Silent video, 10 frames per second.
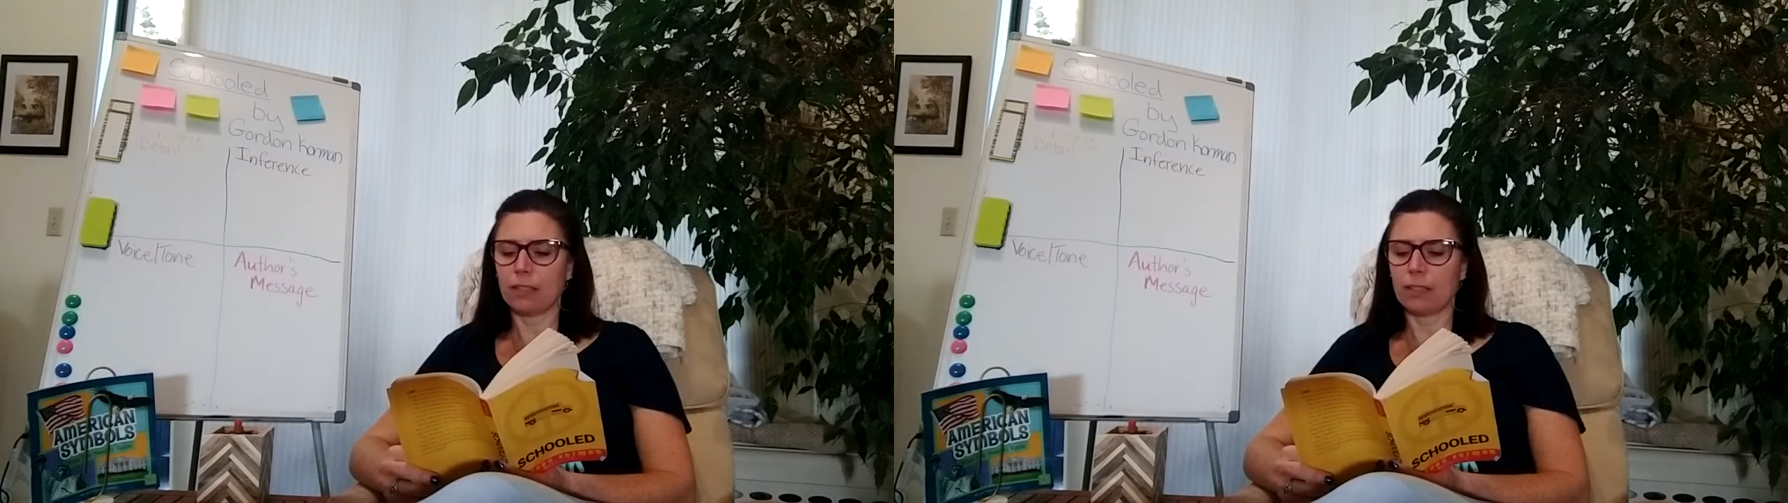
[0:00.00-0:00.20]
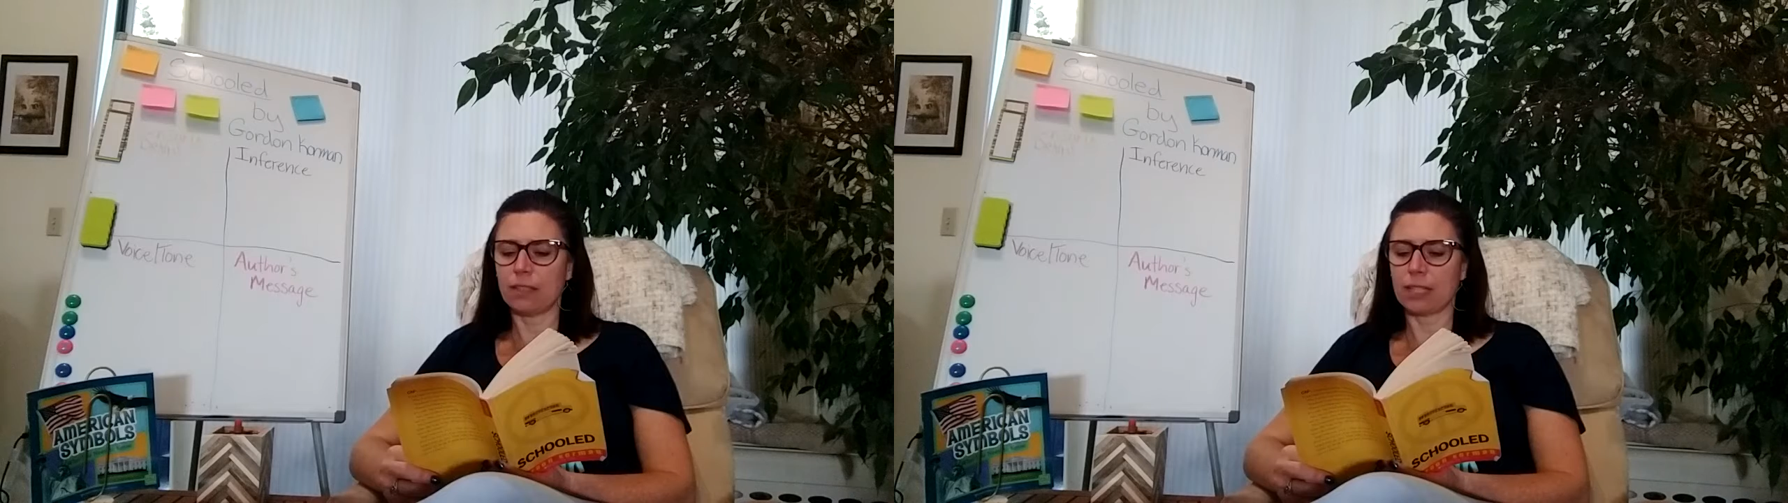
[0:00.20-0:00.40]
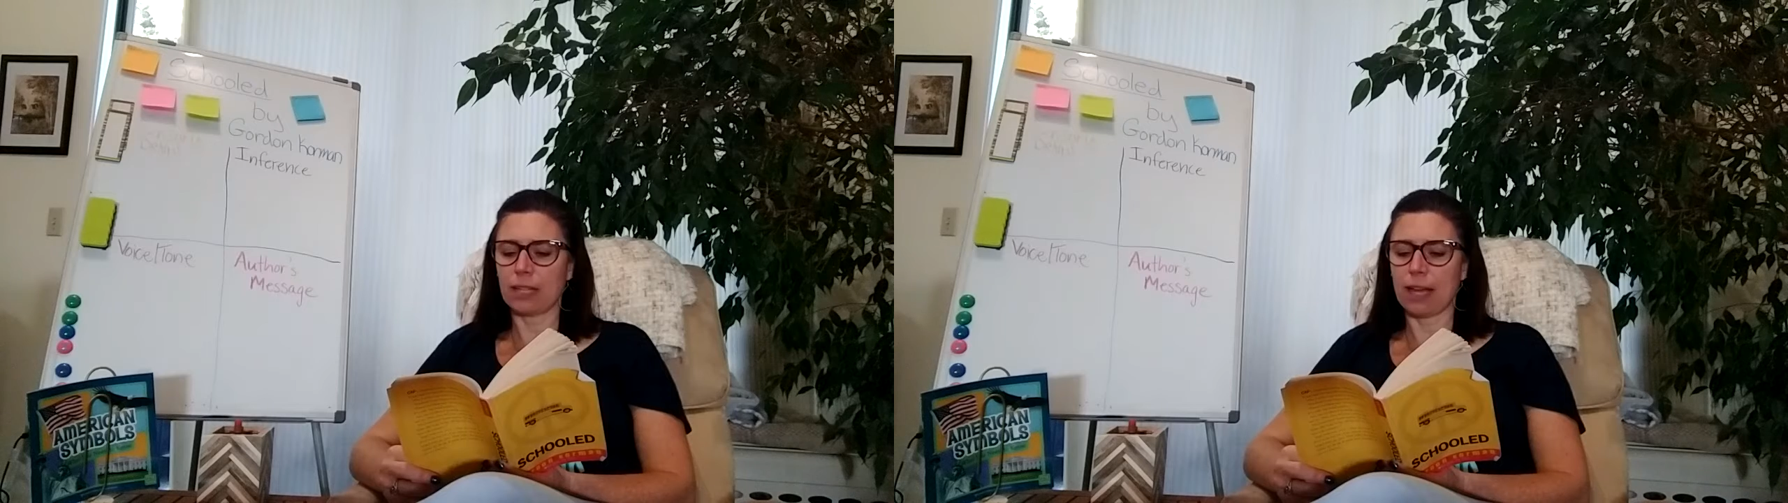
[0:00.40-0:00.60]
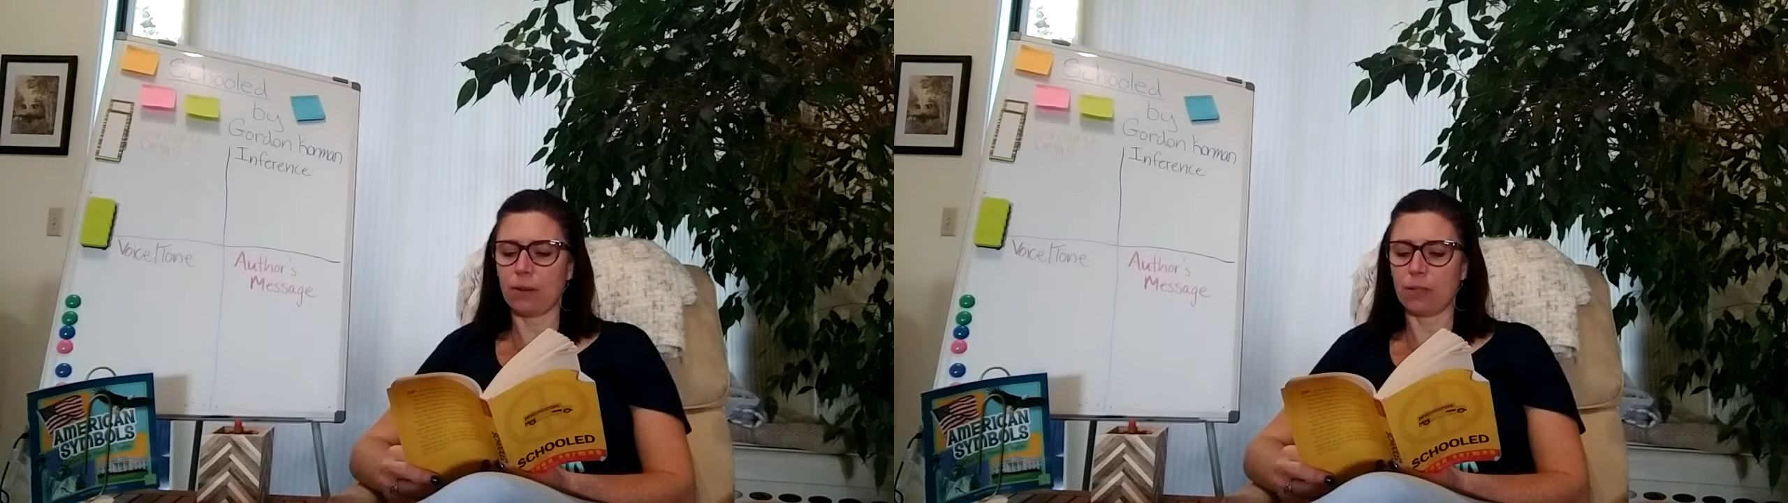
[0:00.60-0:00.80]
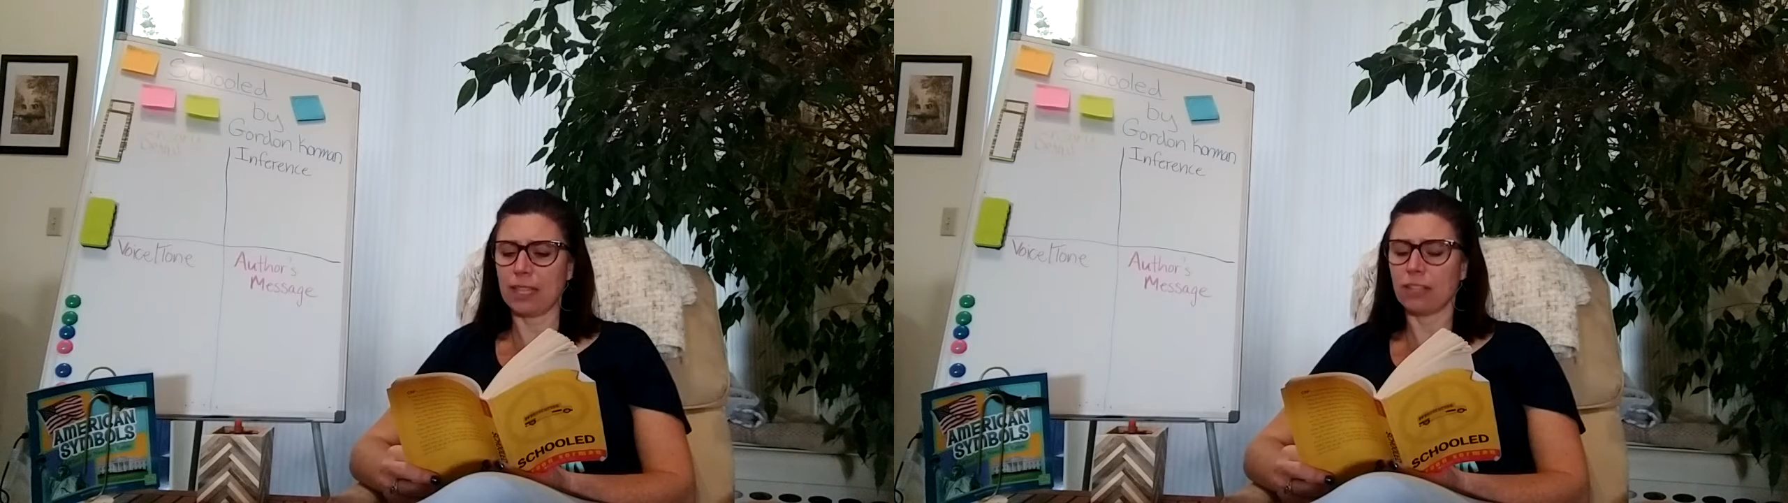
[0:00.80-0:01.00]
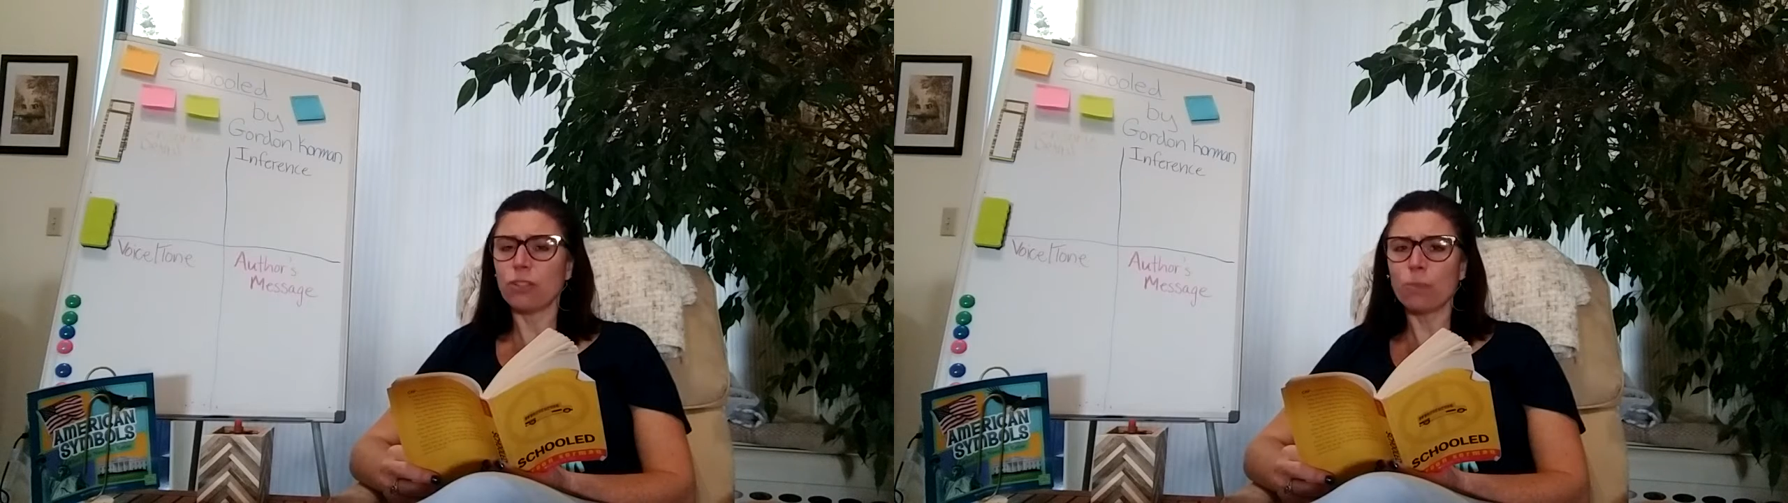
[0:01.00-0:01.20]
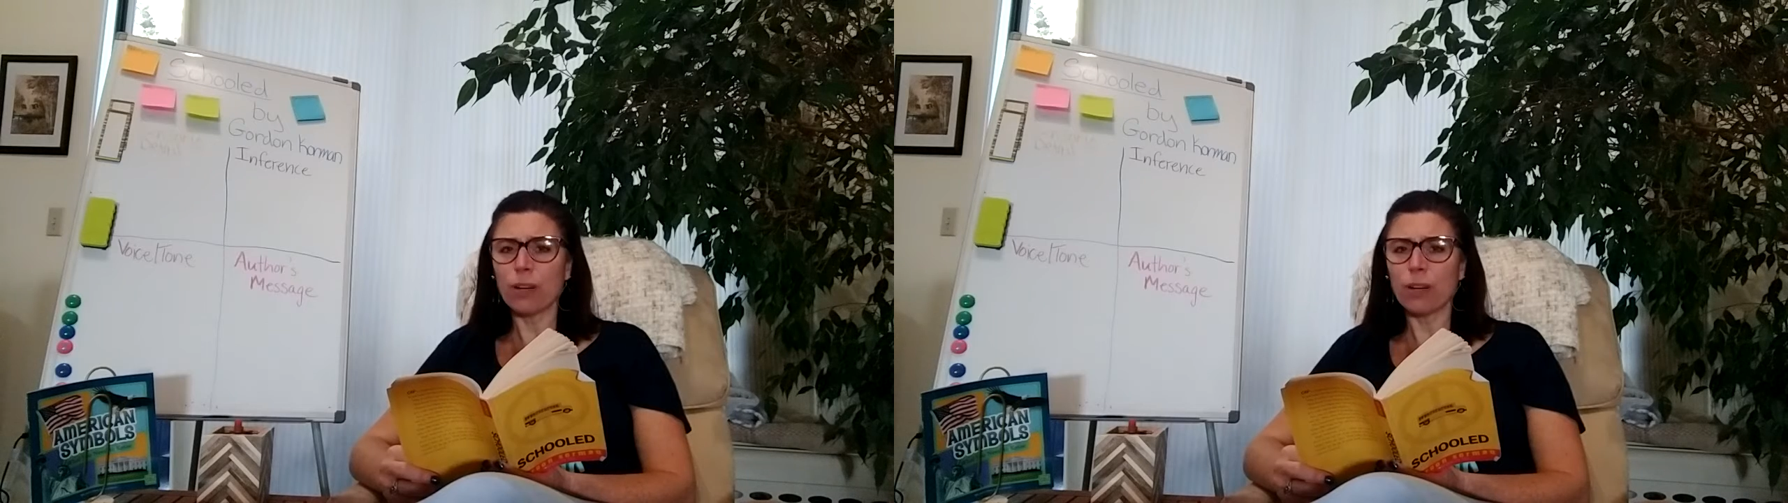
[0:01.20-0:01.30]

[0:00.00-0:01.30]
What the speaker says: He scowled. And you're